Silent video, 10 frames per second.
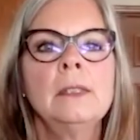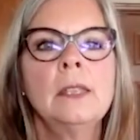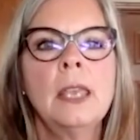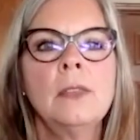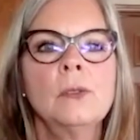and
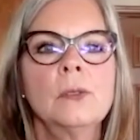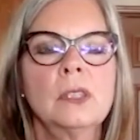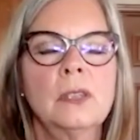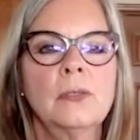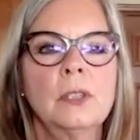take
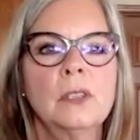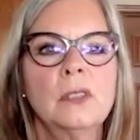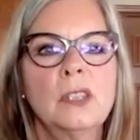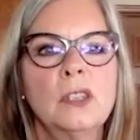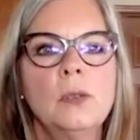those
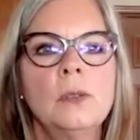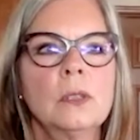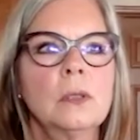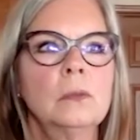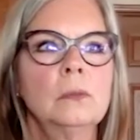giftings and use
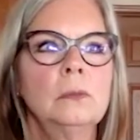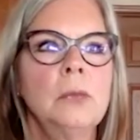them.